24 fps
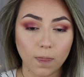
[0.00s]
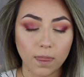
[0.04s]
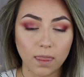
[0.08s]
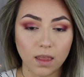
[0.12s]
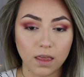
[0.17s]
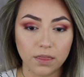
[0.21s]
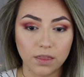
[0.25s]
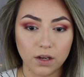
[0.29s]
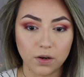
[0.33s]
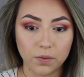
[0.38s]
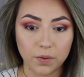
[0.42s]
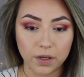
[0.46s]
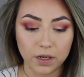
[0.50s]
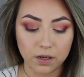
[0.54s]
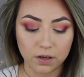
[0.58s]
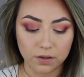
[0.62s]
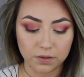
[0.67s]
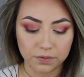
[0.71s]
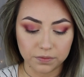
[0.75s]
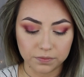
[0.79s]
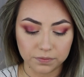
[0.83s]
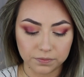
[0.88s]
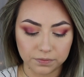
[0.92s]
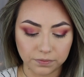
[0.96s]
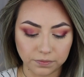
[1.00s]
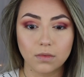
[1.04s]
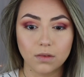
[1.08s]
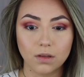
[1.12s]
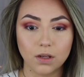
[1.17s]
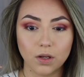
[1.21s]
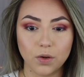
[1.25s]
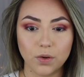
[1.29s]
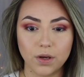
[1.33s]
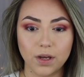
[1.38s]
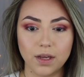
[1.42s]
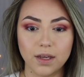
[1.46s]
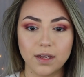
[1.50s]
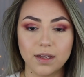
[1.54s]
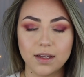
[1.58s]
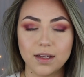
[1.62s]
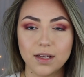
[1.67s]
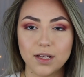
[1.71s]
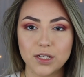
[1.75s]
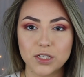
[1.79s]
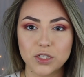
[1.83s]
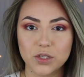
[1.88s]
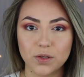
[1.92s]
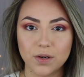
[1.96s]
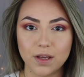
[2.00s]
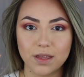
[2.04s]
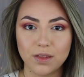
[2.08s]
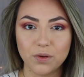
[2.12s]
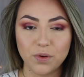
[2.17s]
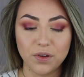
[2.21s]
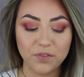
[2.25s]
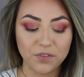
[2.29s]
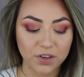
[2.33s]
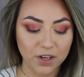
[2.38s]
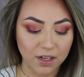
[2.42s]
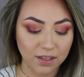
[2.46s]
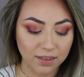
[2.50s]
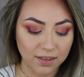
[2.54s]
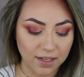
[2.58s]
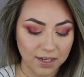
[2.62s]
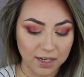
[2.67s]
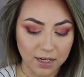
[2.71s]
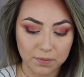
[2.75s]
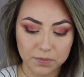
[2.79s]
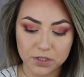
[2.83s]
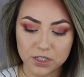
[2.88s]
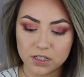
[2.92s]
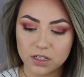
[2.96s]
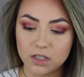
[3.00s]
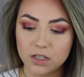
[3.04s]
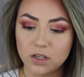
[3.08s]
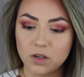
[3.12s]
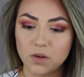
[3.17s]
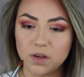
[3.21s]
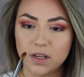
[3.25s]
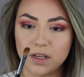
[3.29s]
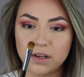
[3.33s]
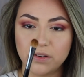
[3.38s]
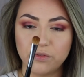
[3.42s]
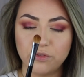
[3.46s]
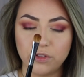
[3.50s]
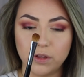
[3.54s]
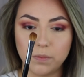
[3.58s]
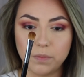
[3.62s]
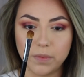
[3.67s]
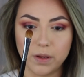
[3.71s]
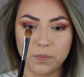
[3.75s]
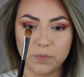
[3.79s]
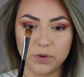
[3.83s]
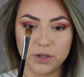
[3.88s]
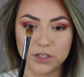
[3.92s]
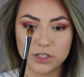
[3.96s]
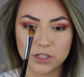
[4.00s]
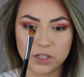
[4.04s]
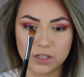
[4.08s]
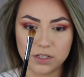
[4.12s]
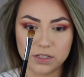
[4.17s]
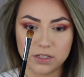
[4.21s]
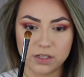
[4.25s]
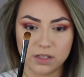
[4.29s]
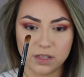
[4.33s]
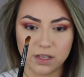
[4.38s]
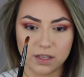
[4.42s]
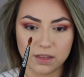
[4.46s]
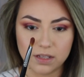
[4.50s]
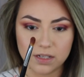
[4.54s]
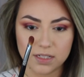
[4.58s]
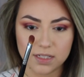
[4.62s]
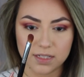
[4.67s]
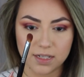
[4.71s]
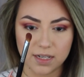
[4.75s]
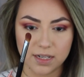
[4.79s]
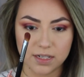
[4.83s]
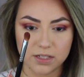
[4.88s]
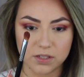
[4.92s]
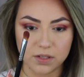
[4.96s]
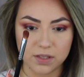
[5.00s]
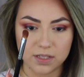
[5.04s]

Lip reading: There we go. Okay, so now that we've got that, I'm just gonna go ahead and flip my brush onto the other side. So